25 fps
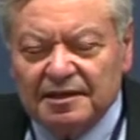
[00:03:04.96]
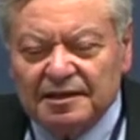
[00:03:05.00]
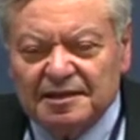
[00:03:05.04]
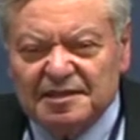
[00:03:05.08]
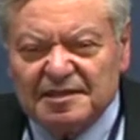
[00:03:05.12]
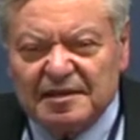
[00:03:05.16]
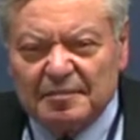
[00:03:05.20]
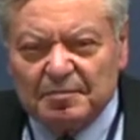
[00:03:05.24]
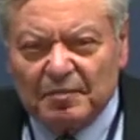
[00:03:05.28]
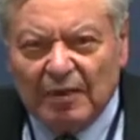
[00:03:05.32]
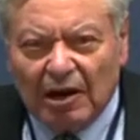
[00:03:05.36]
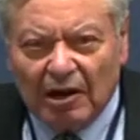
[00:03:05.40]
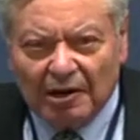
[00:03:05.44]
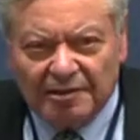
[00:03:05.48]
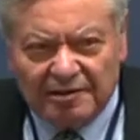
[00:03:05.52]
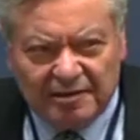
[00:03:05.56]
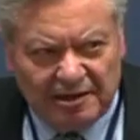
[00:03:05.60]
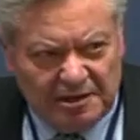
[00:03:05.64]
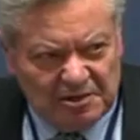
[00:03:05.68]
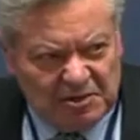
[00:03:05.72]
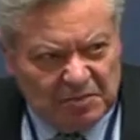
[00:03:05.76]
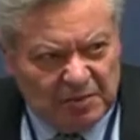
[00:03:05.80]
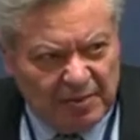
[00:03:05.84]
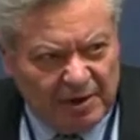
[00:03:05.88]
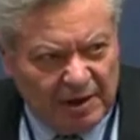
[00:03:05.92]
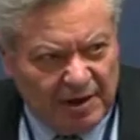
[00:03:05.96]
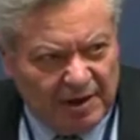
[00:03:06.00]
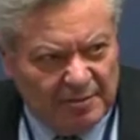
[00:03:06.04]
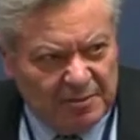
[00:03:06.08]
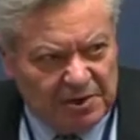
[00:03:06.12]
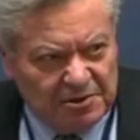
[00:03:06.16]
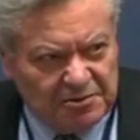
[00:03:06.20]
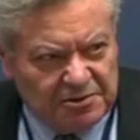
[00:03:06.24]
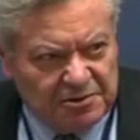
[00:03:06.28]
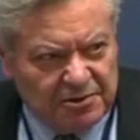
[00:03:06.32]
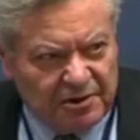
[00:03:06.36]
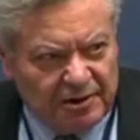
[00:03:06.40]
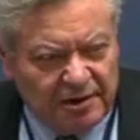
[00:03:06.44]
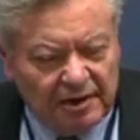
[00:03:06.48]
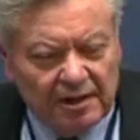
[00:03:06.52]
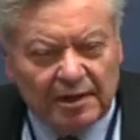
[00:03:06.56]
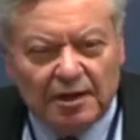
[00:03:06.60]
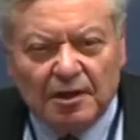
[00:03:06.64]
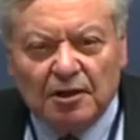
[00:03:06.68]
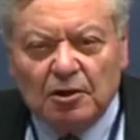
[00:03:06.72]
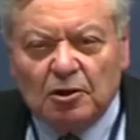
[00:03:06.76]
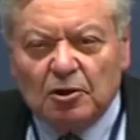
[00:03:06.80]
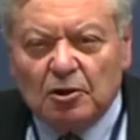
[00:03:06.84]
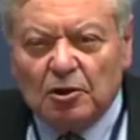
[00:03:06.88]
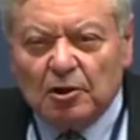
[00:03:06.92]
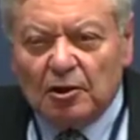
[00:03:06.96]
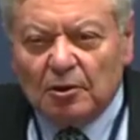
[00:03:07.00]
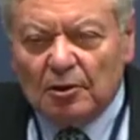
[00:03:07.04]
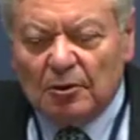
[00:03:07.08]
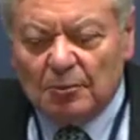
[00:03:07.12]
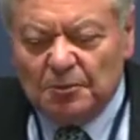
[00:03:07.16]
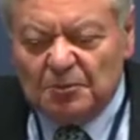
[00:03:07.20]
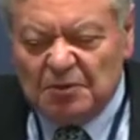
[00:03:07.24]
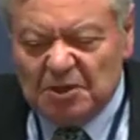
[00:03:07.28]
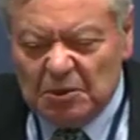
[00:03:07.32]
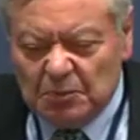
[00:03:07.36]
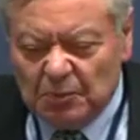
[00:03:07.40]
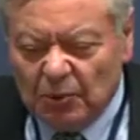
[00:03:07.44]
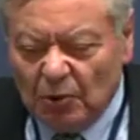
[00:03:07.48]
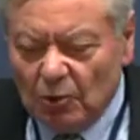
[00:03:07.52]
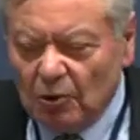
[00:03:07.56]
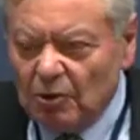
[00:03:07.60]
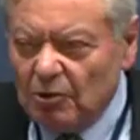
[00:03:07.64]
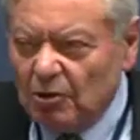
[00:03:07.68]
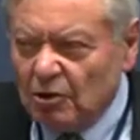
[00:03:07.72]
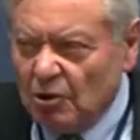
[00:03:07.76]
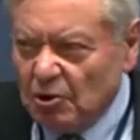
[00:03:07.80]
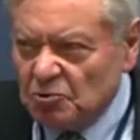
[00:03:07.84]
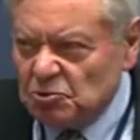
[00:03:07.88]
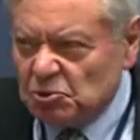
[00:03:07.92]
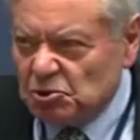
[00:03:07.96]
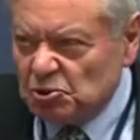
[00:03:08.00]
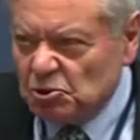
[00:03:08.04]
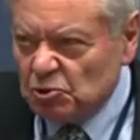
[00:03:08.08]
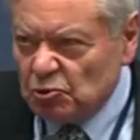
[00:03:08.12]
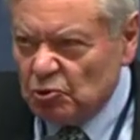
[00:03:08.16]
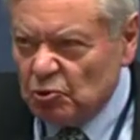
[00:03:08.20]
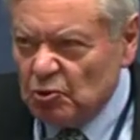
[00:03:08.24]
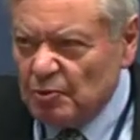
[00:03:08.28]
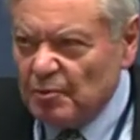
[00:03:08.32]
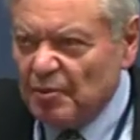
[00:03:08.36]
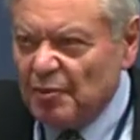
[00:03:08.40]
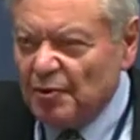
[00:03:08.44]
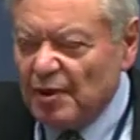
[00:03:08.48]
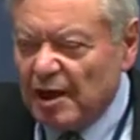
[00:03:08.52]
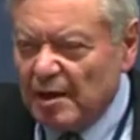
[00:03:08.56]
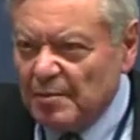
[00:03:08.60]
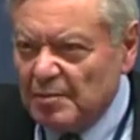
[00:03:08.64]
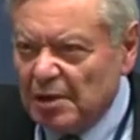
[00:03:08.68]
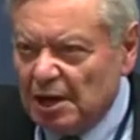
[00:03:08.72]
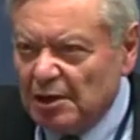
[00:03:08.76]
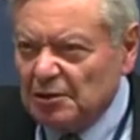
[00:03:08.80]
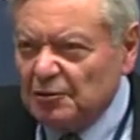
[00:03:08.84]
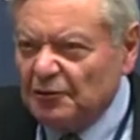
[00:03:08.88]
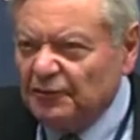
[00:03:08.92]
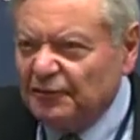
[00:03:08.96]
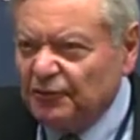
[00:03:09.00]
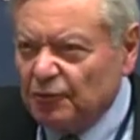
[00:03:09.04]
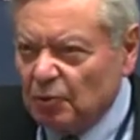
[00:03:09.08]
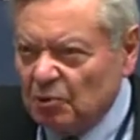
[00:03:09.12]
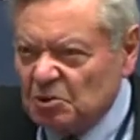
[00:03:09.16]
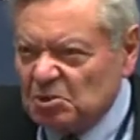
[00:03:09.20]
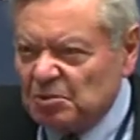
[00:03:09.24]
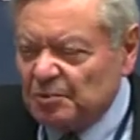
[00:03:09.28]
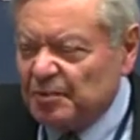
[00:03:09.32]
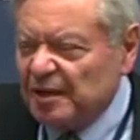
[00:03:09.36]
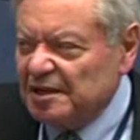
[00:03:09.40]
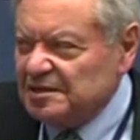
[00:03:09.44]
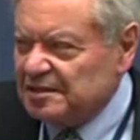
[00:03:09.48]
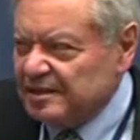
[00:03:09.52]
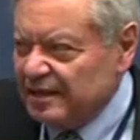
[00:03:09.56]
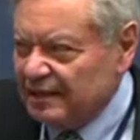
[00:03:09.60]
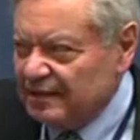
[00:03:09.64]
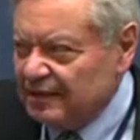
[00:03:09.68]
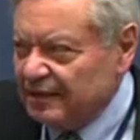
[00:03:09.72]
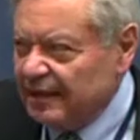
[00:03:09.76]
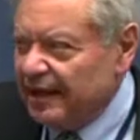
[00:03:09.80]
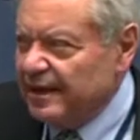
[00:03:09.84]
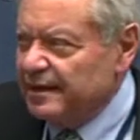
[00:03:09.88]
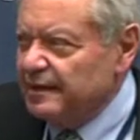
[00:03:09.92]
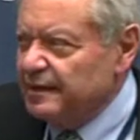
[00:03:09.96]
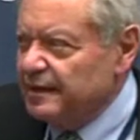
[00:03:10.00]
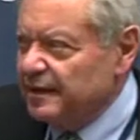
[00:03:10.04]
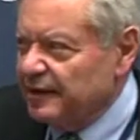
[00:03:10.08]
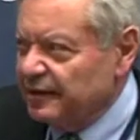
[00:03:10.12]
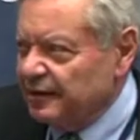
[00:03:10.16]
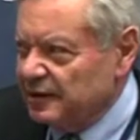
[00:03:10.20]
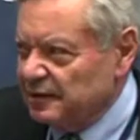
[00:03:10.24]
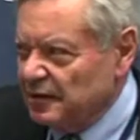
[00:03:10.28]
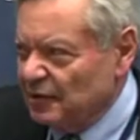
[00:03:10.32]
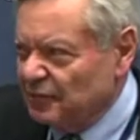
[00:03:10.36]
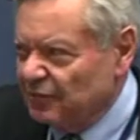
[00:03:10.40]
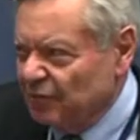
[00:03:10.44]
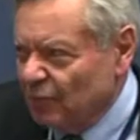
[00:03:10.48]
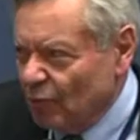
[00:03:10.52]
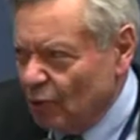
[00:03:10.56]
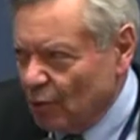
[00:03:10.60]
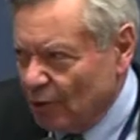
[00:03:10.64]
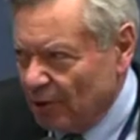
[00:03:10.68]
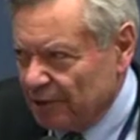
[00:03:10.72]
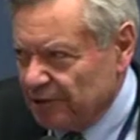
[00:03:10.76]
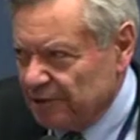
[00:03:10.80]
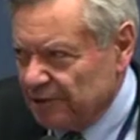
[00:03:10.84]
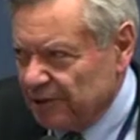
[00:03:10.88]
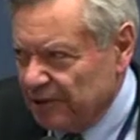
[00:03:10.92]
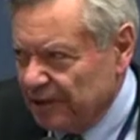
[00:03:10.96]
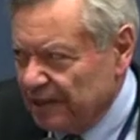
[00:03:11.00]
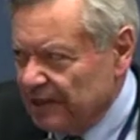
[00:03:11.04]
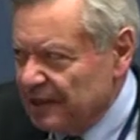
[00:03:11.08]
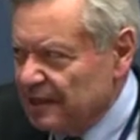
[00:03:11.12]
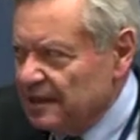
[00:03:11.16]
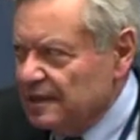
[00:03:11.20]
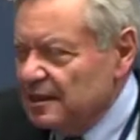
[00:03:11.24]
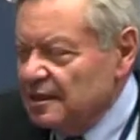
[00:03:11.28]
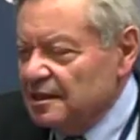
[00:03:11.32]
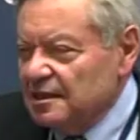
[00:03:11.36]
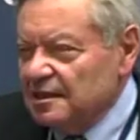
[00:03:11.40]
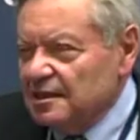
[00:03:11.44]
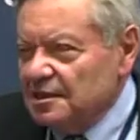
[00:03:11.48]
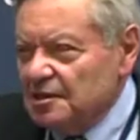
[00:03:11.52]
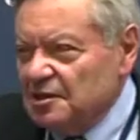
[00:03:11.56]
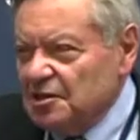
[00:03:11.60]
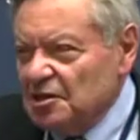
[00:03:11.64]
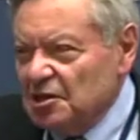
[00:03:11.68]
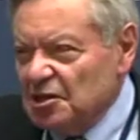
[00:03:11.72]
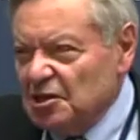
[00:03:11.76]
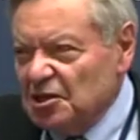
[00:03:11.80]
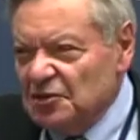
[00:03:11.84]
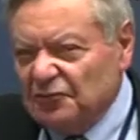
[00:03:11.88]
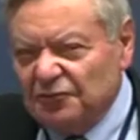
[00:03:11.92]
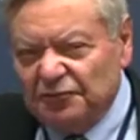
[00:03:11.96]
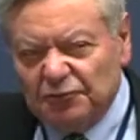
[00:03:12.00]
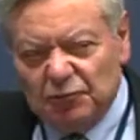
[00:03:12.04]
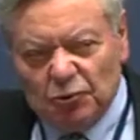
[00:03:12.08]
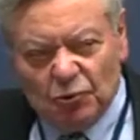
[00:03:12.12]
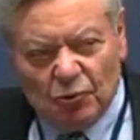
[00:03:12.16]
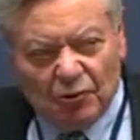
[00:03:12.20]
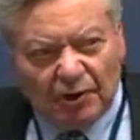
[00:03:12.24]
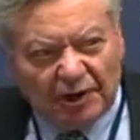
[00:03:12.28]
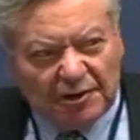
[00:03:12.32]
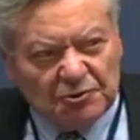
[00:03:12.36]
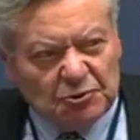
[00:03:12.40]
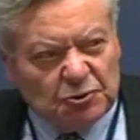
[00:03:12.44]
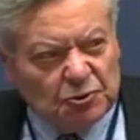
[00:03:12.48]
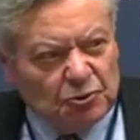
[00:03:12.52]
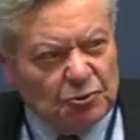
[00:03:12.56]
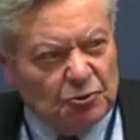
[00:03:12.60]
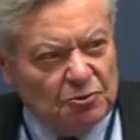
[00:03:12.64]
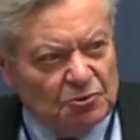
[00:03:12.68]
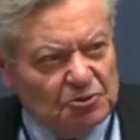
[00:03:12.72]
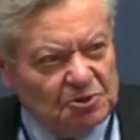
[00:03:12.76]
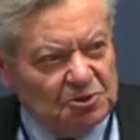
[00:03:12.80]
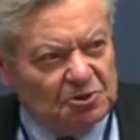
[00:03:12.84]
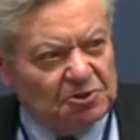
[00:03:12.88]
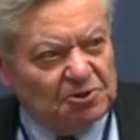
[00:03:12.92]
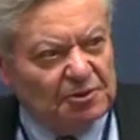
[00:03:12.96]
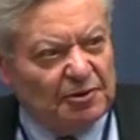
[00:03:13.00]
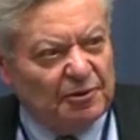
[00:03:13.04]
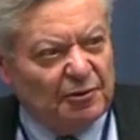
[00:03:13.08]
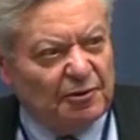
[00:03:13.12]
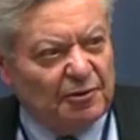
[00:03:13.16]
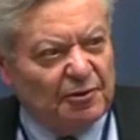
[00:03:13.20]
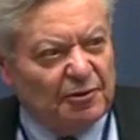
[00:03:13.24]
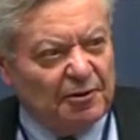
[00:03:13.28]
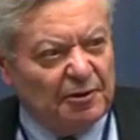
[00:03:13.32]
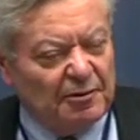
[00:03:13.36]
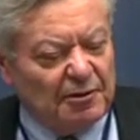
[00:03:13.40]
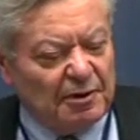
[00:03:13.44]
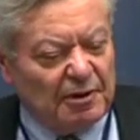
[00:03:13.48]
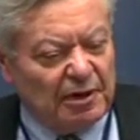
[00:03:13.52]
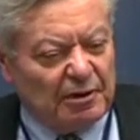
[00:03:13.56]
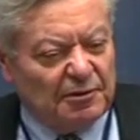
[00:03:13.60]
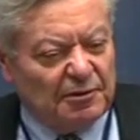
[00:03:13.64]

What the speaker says: is a market parameter. People consume the amount of floor space and land they can afford. If you reduce the